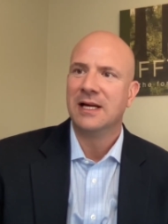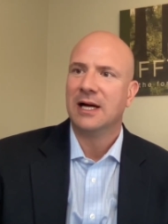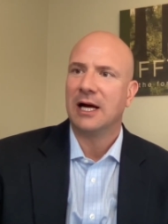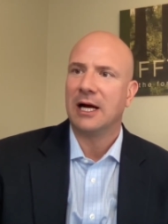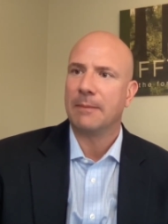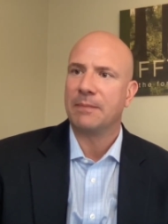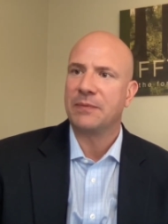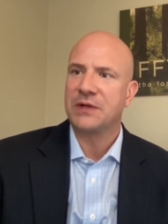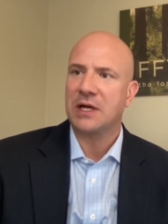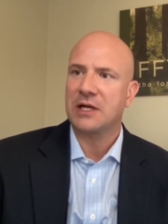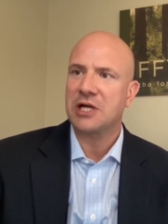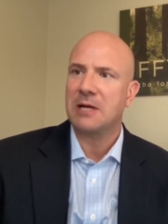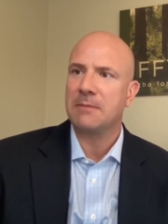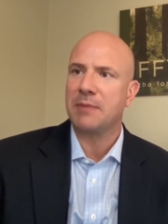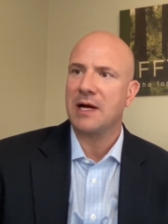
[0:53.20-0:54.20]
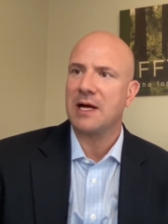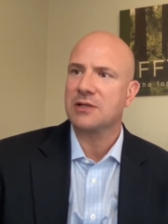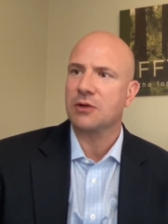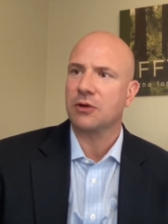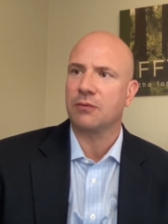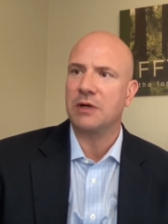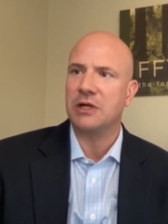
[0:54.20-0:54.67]
Uh, touch on
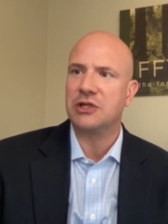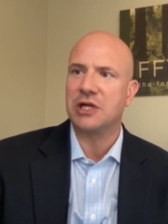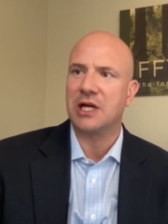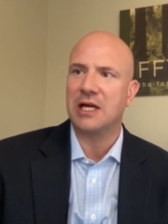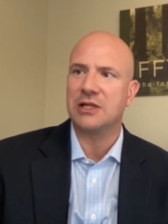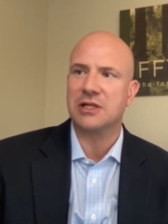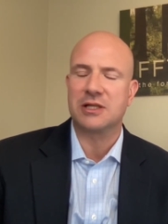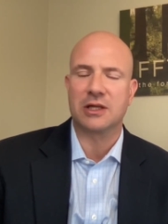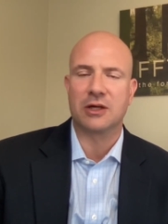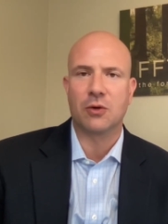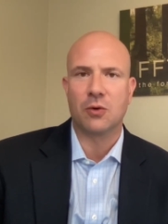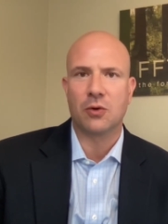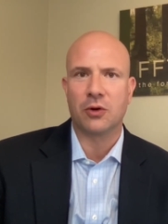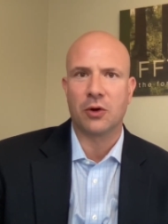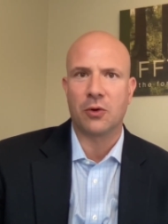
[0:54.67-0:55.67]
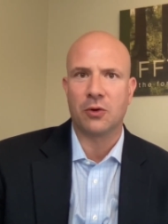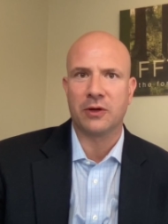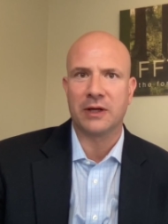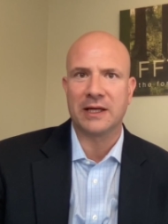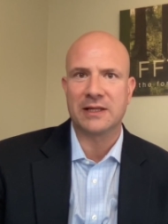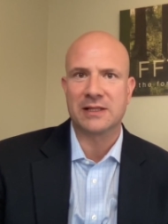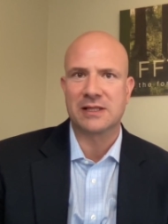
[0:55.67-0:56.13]
Basel III changes to gold
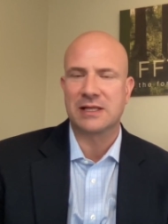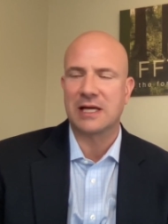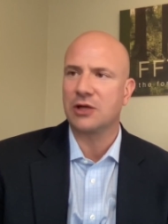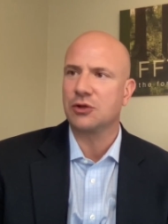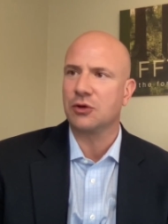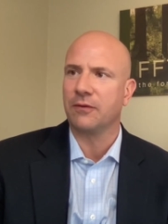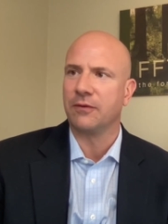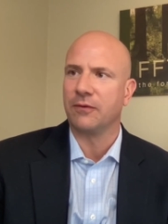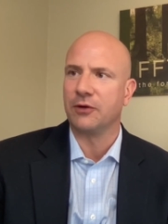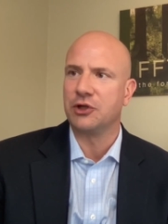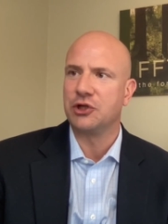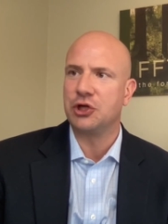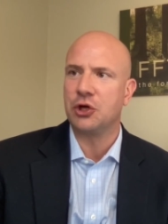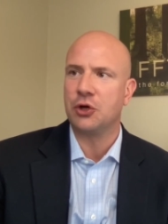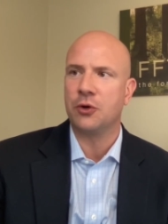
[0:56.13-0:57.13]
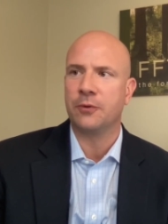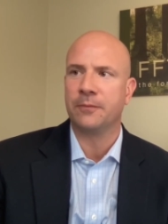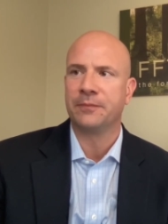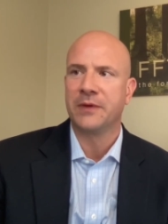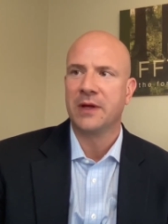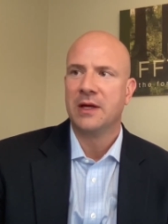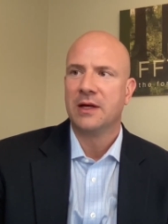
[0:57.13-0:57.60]
holdings scheduled for June.